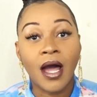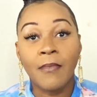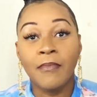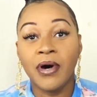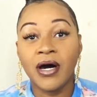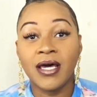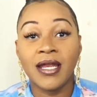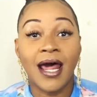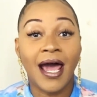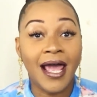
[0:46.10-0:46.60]

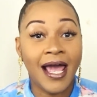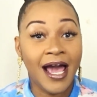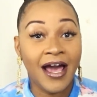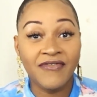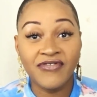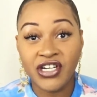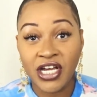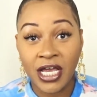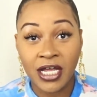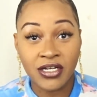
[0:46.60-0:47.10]
but I
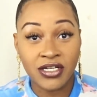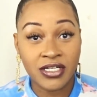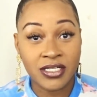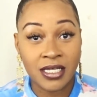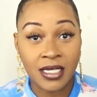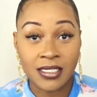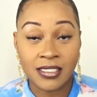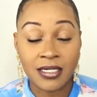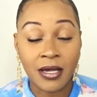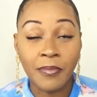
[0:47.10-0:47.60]
have changed
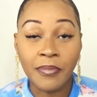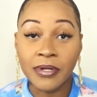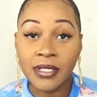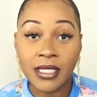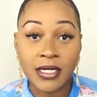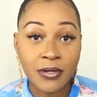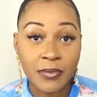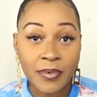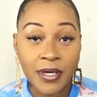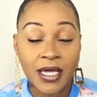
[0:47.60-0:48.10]
things up a
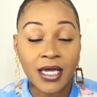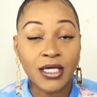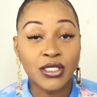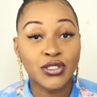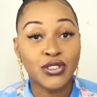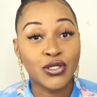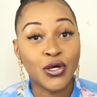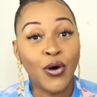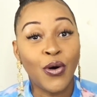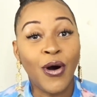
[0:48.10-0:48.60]
little bit.
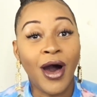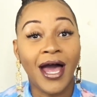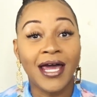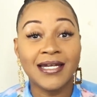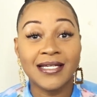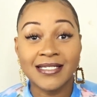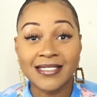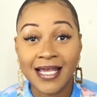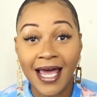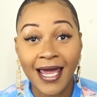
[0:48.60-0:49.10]
So I
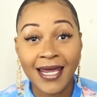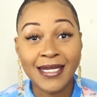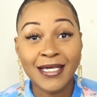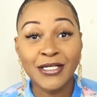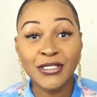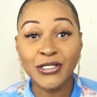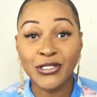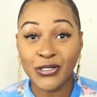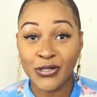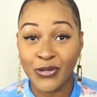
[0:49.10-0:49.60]

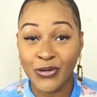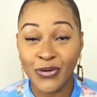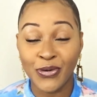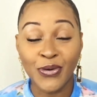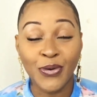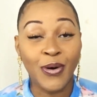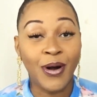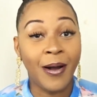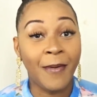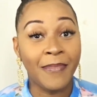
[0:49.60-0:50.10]
decided
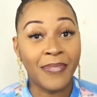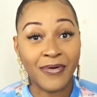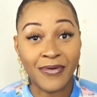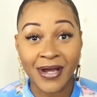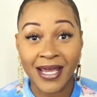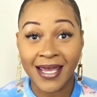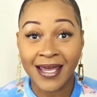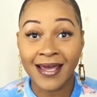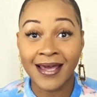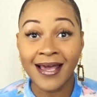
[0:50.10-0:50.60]
to
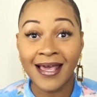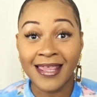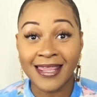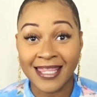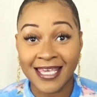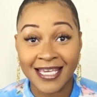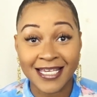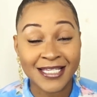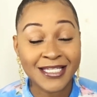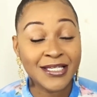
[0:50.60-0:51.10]
bring
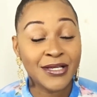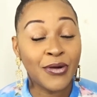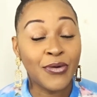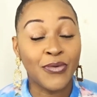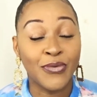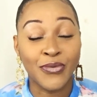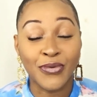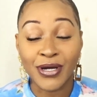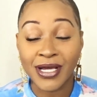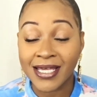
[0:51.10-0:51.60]
this
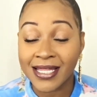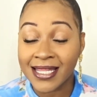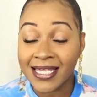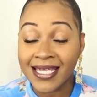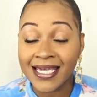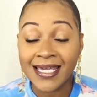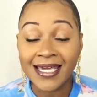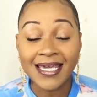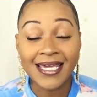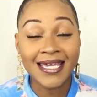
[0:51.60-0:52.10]

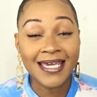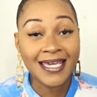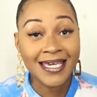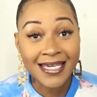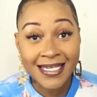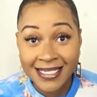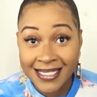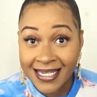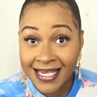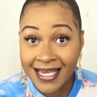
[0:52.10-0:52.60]
really
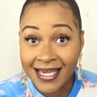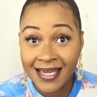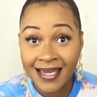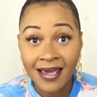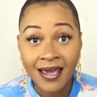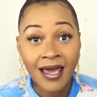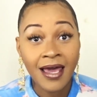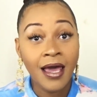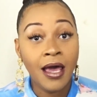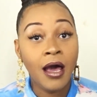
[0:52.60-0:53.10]

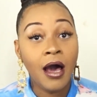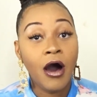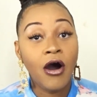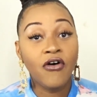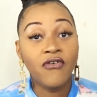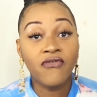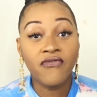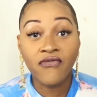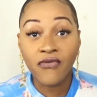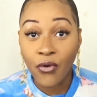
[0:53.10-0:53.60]
easy,
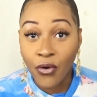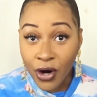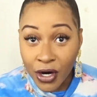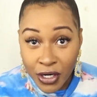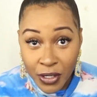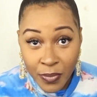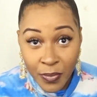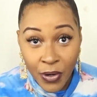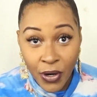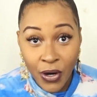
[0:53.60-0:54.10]

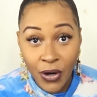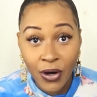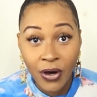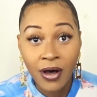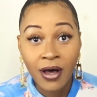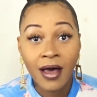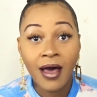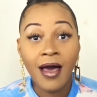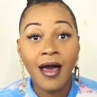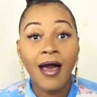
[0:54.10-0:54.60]

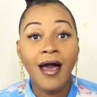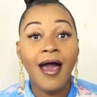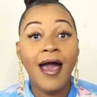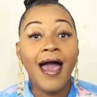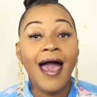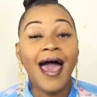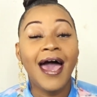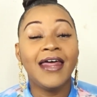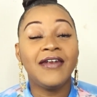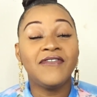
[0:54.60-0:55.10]
affordable,
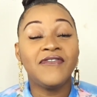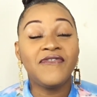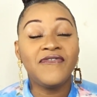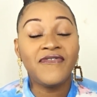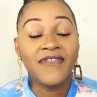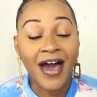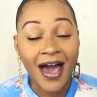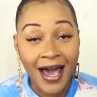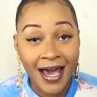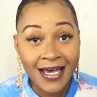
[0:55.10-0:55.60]
and
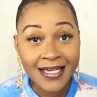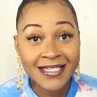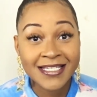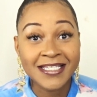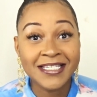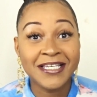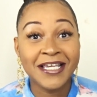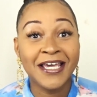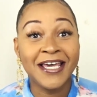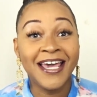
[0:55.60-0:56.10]

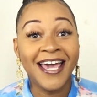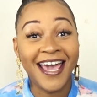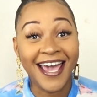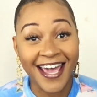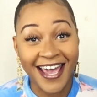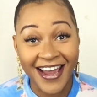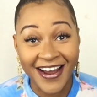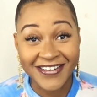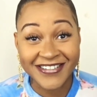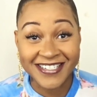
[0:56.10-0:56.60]
fast
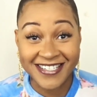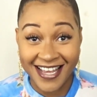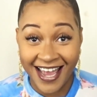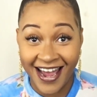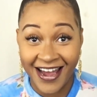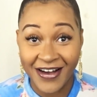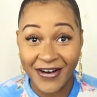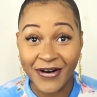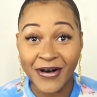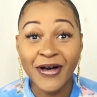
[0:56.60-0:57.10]

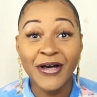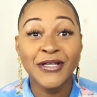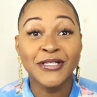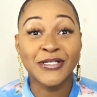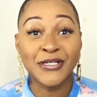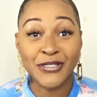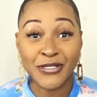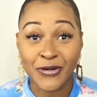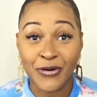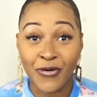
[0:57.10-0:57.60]
hairstyle
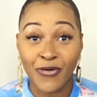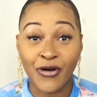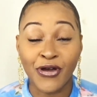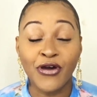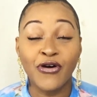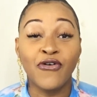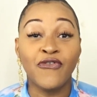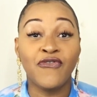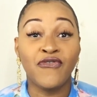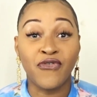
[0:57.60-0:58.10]

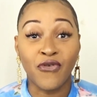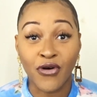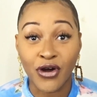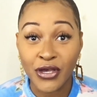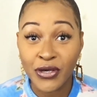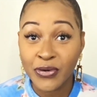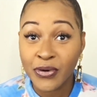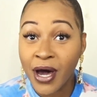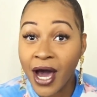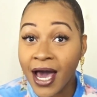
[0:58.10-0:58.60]
tutorial for
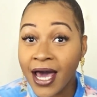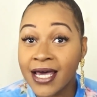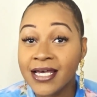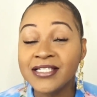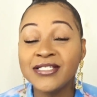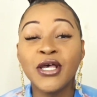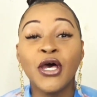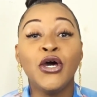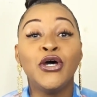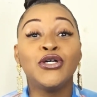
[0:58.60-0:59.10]
you
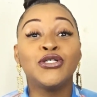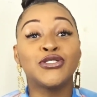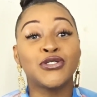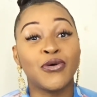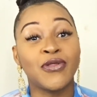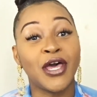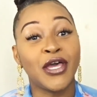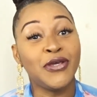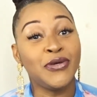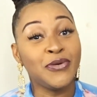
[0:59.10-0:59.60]
guys,
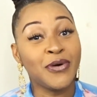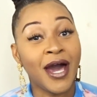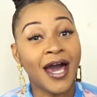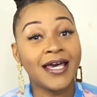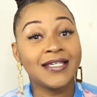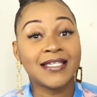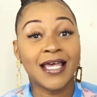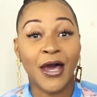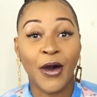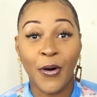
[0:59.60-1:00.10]
so that you
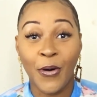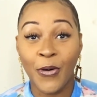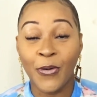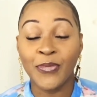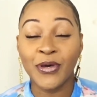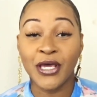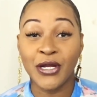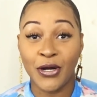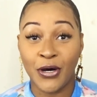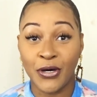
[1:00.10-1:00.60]
guys at home can